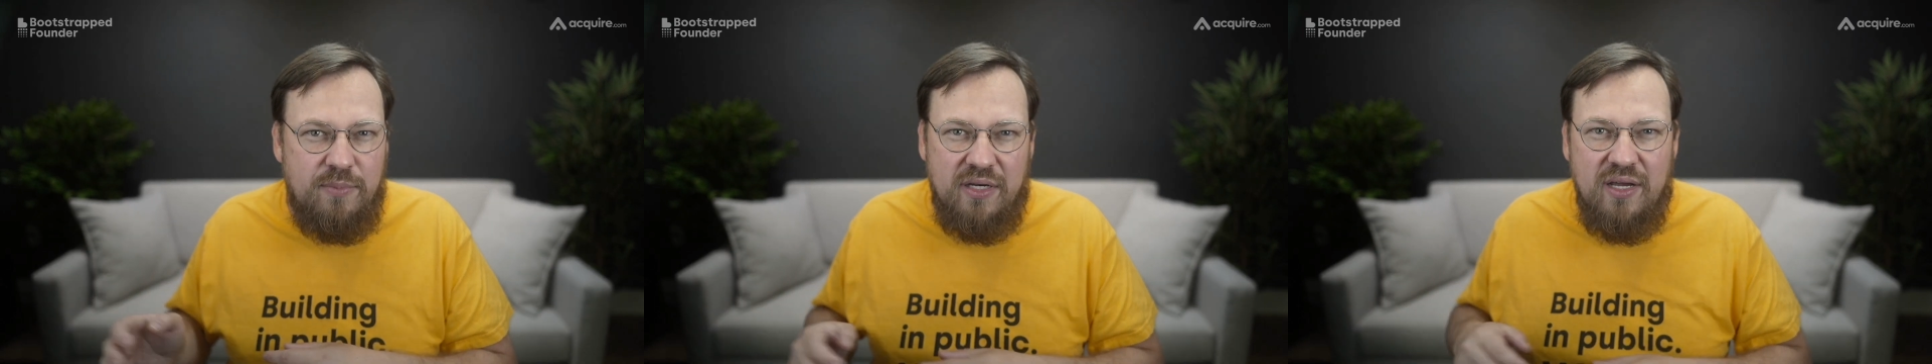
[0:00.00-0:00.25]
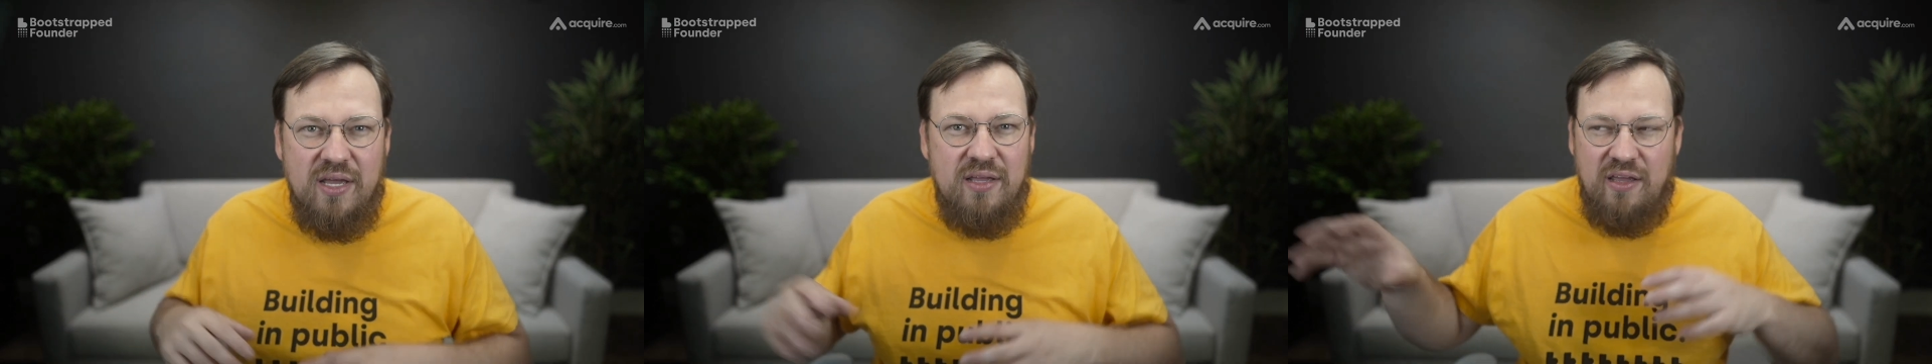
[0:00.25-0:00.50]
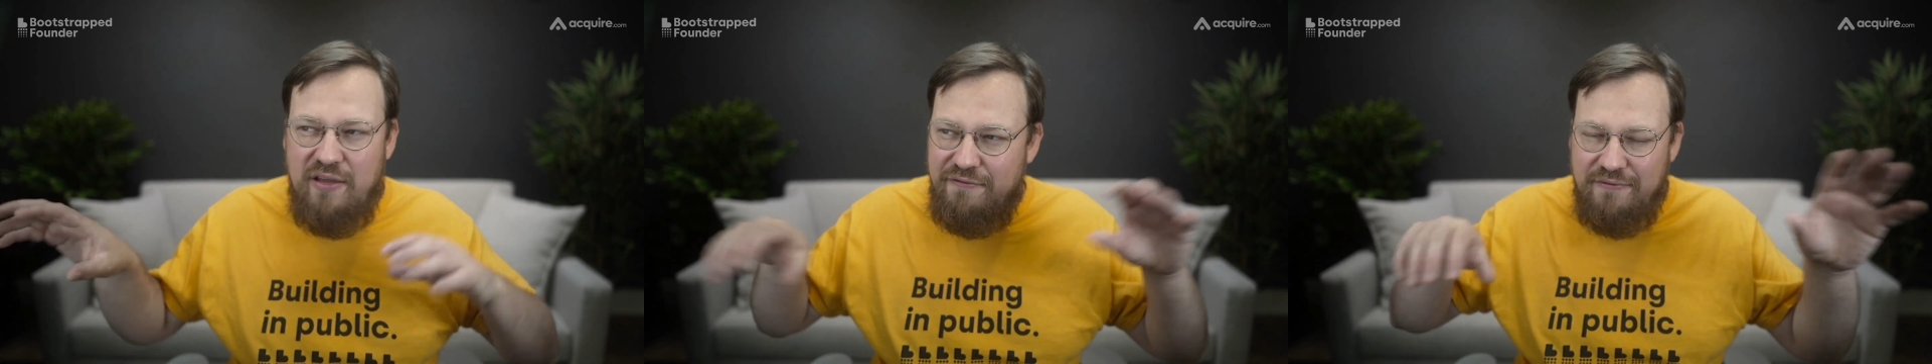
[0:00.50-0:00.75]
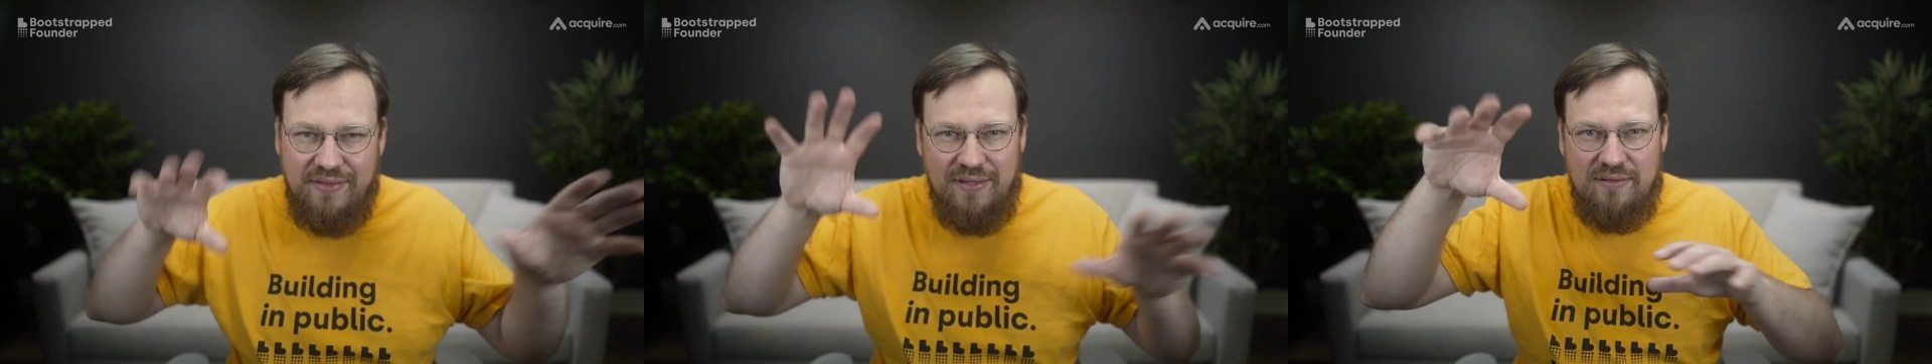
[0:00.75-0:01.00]
But
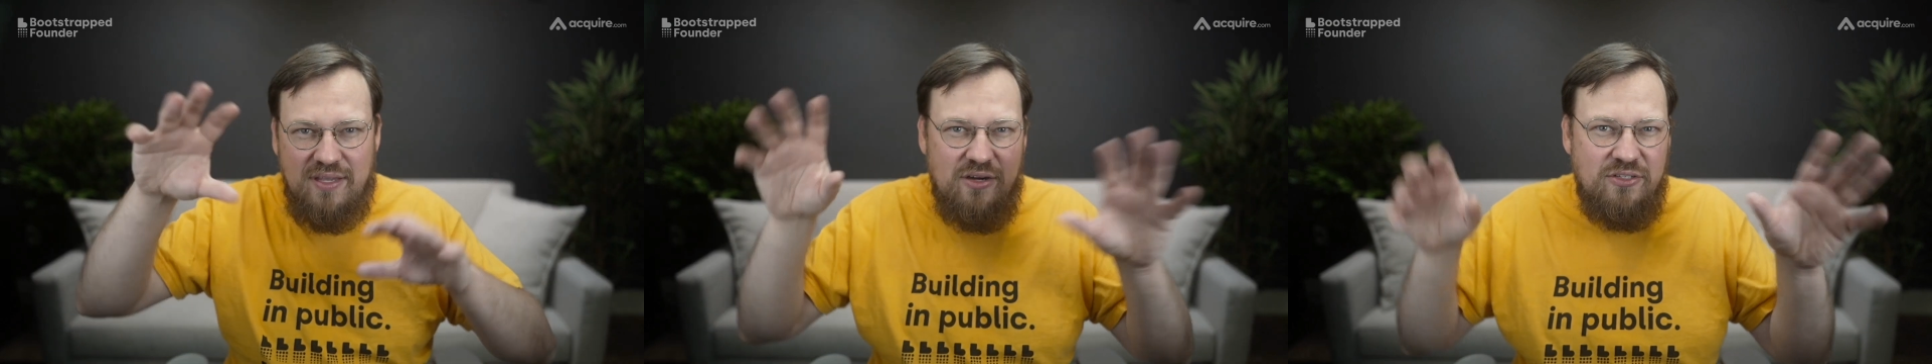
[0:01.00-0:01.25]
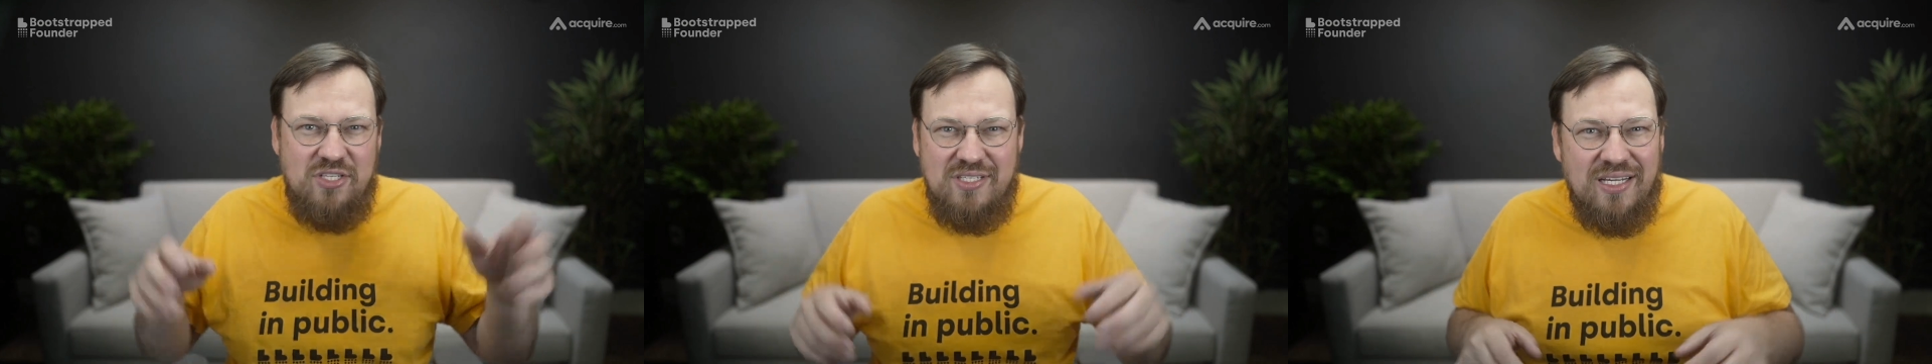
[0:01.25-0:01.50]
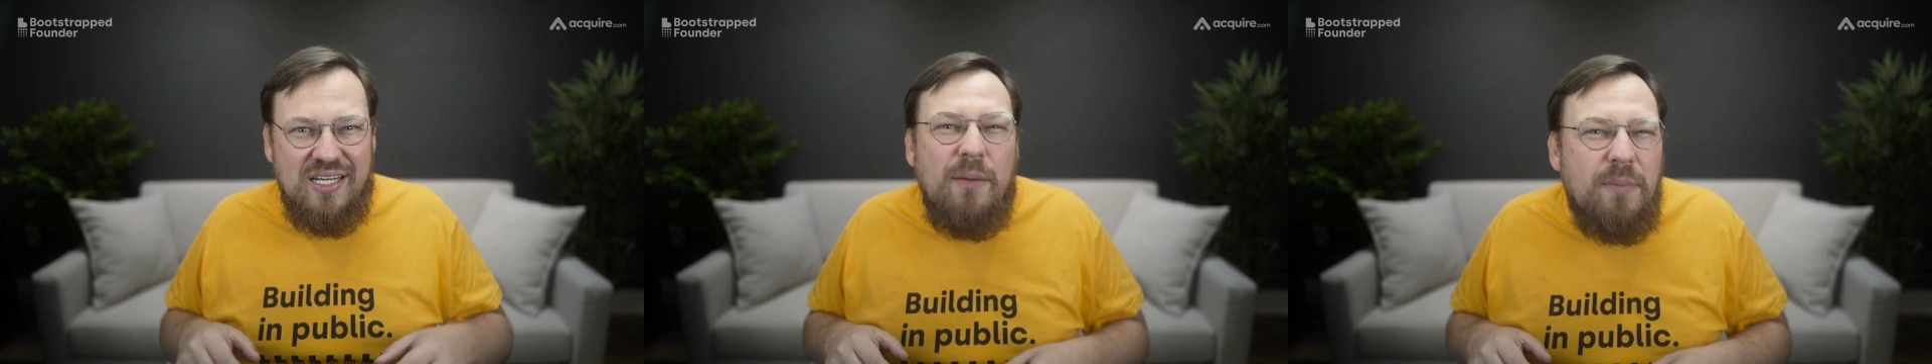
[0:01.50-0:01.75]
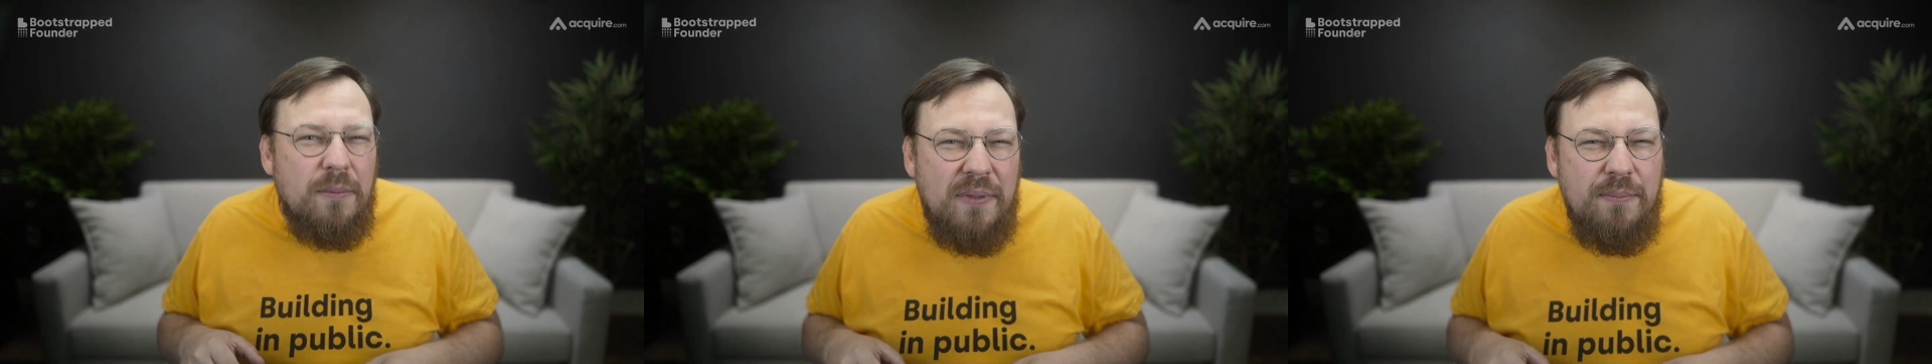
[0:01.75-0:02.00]
if there are just a
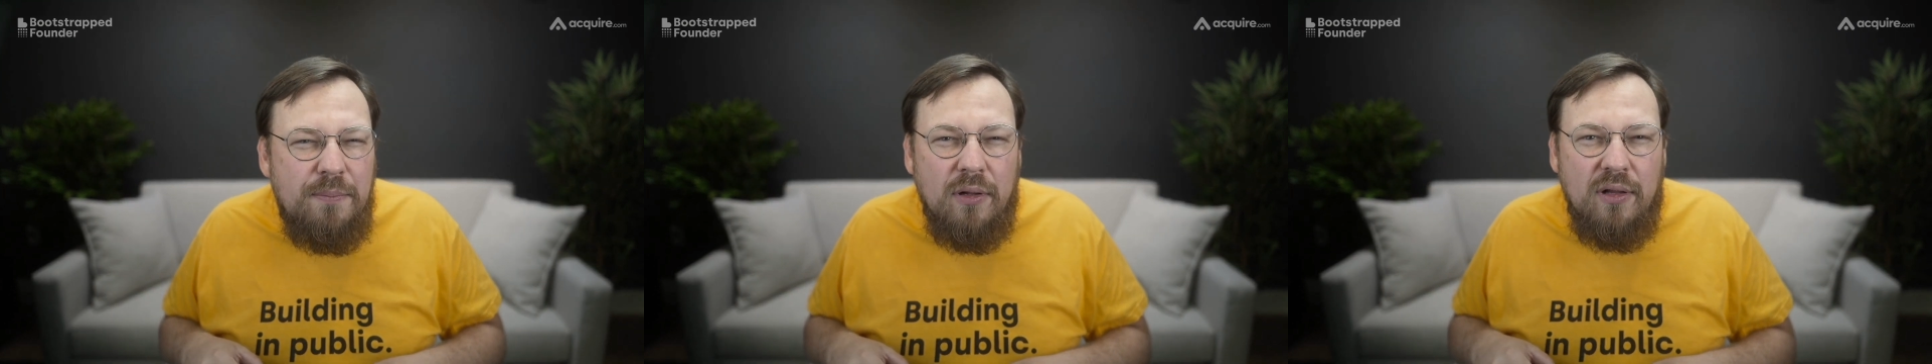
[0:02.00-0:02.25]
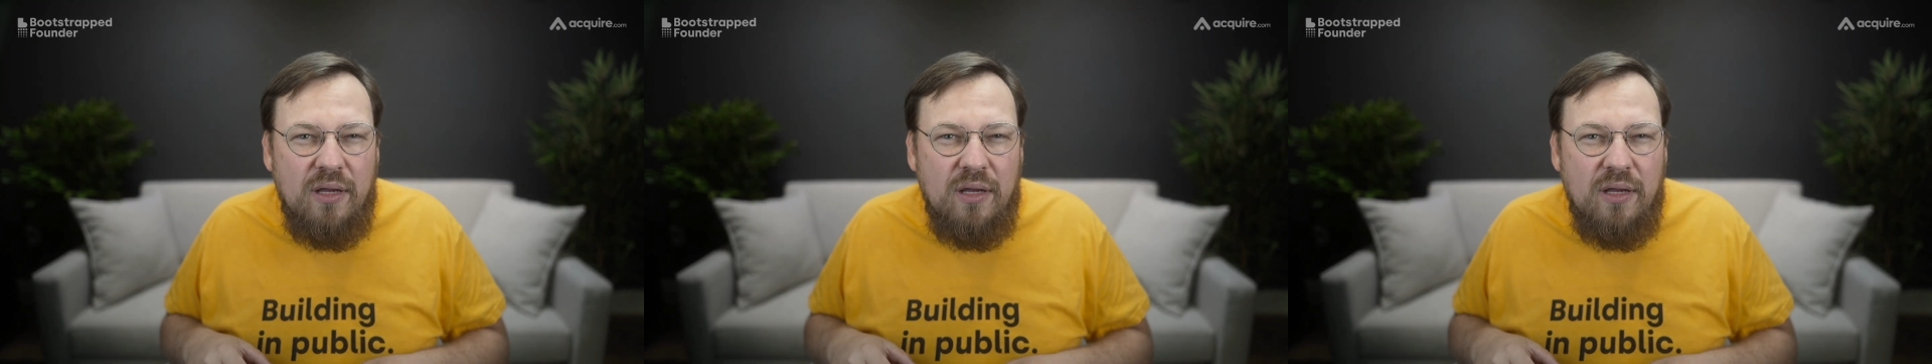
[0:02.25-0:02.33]
couple people